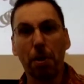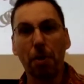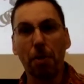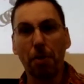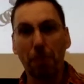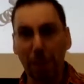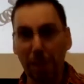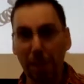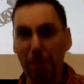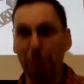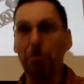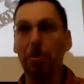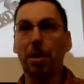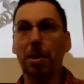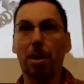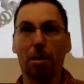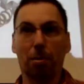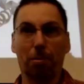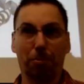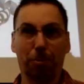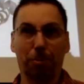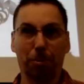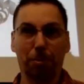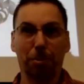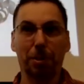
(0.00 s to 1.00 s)
That can be
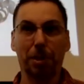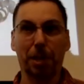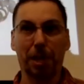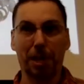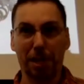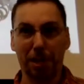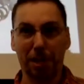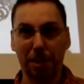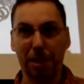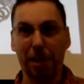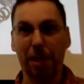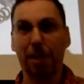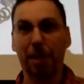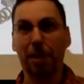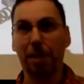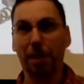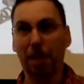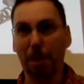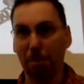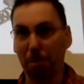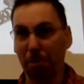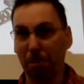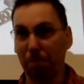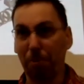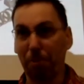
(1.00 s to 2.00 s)
helpful, yeah.
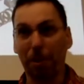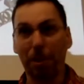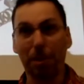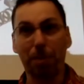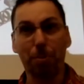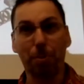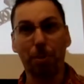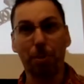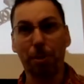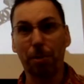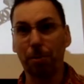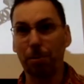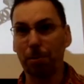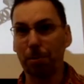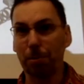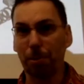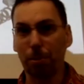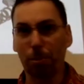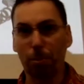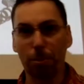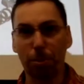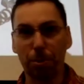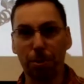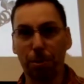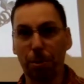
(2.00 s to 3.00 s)
But for X-ray
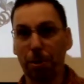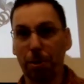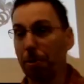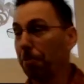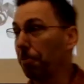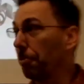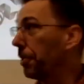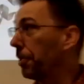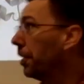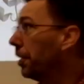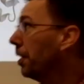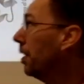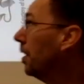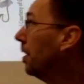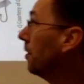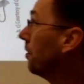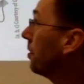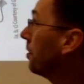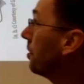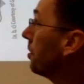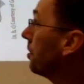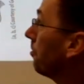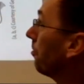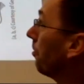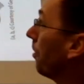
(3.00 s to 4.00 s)
crystallography,
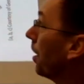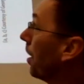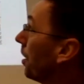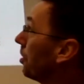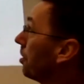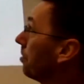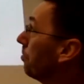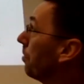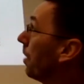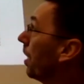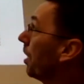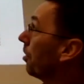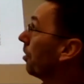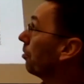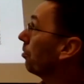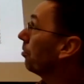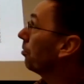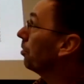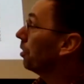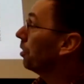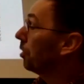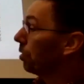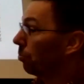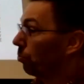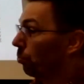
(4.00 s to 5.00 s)
this diffraction pattern
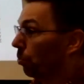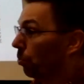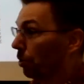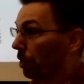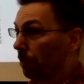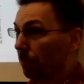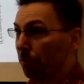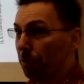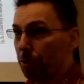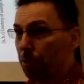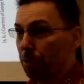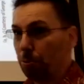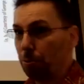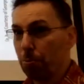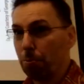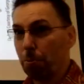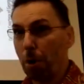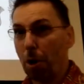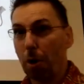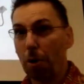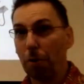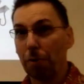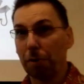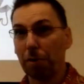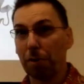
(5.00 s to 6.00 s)
will give you
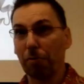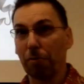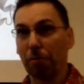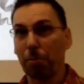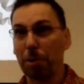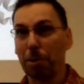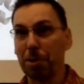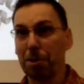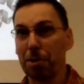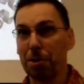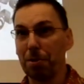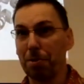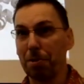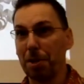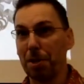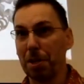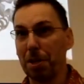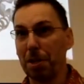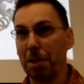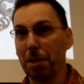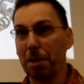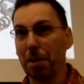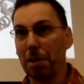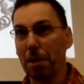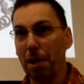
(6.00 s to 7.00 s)
all the information.
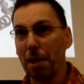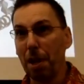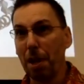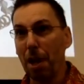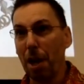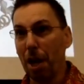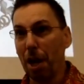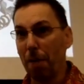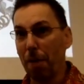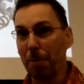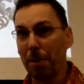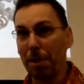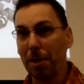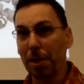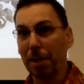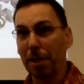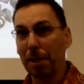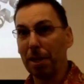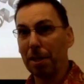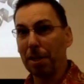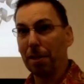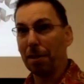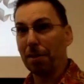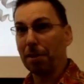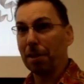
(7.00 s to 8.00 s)
And
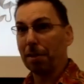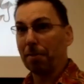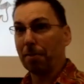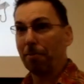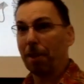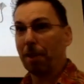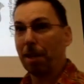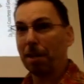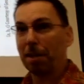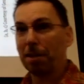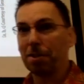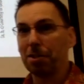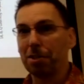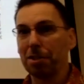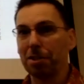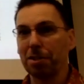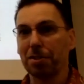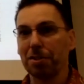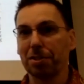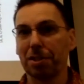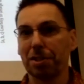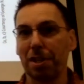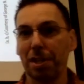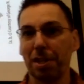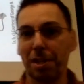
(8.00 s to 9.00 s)
again, the advantage
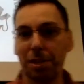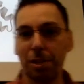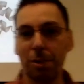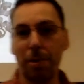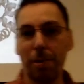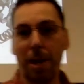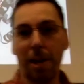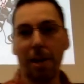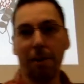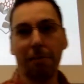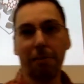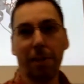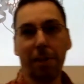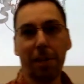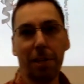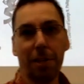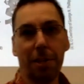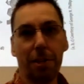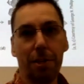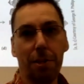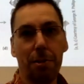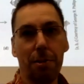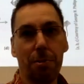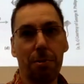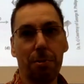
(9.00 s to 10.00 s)
is you have a
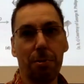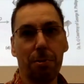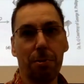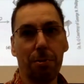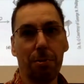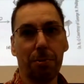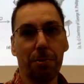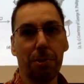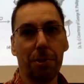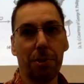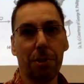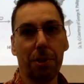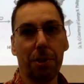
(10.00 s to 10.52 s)
huge,